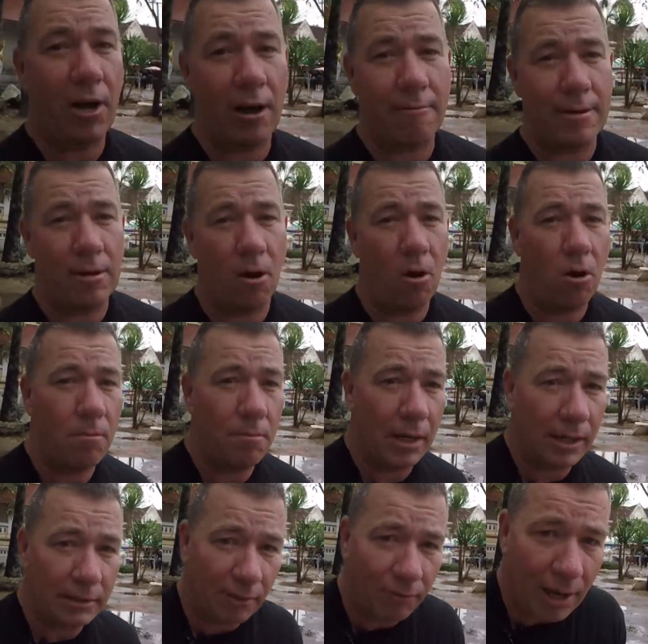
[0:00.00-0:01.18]
got to be home
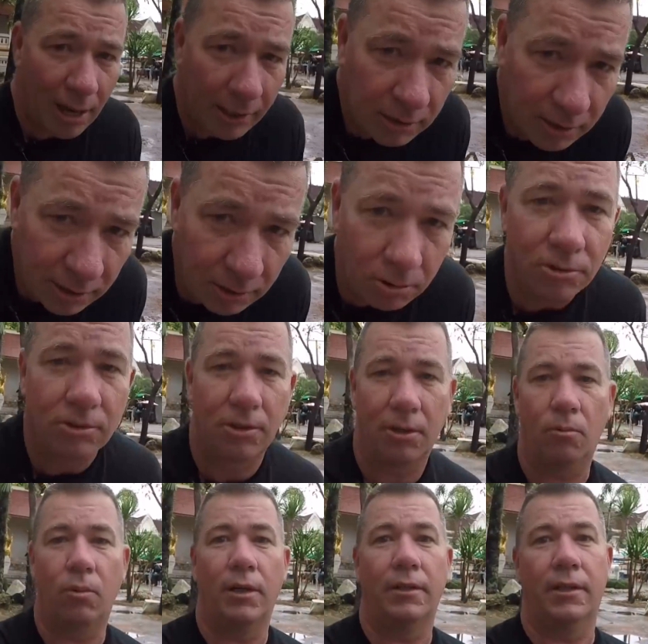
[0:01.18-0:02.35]
because I've got to see who's going
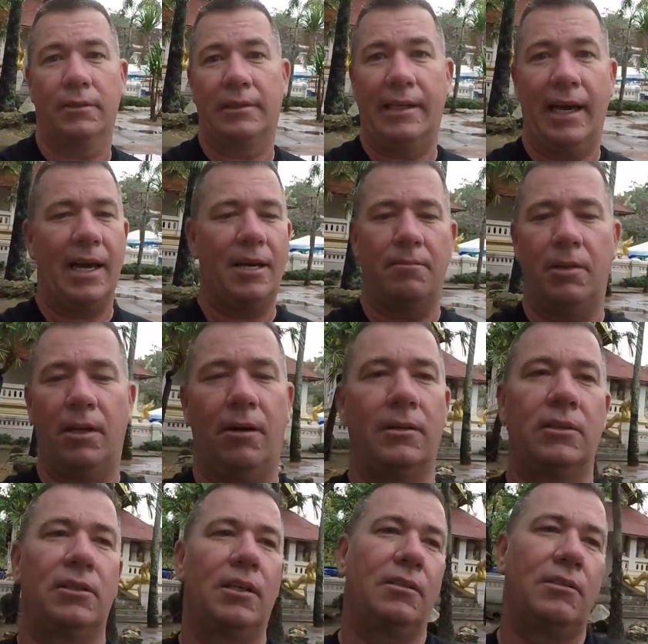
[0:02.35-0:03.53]
to win this game. You know,
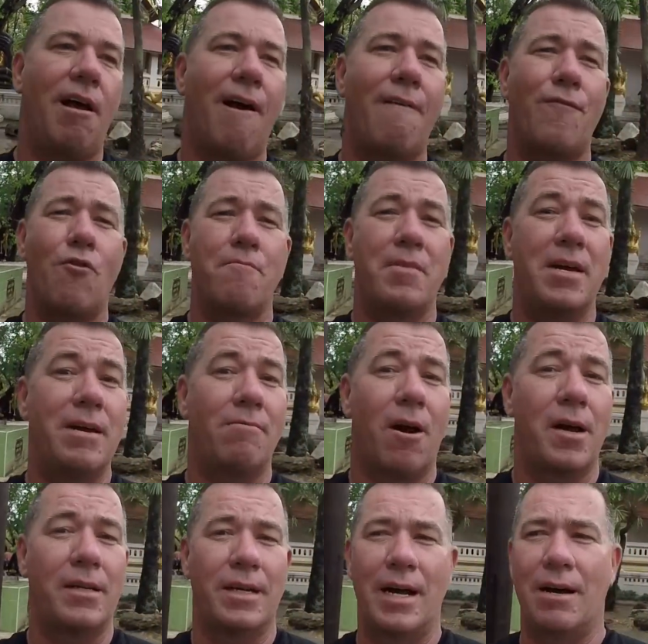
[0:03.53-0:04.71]
it's not for me
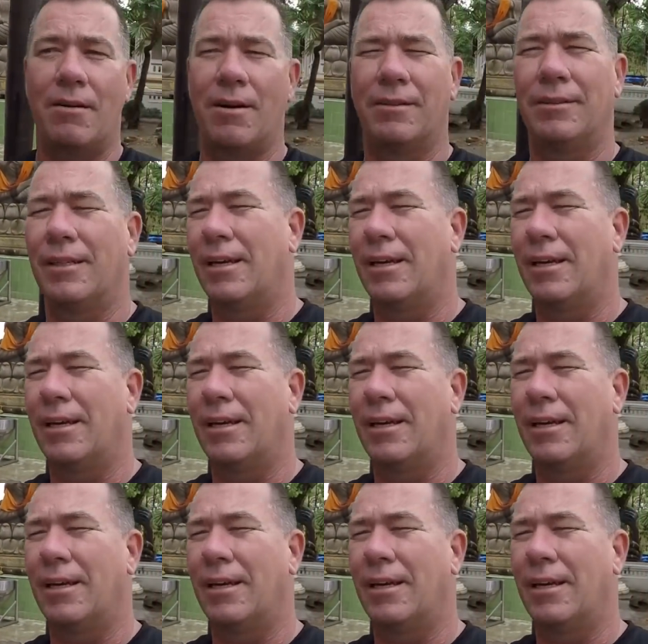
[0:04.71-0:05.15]
right now.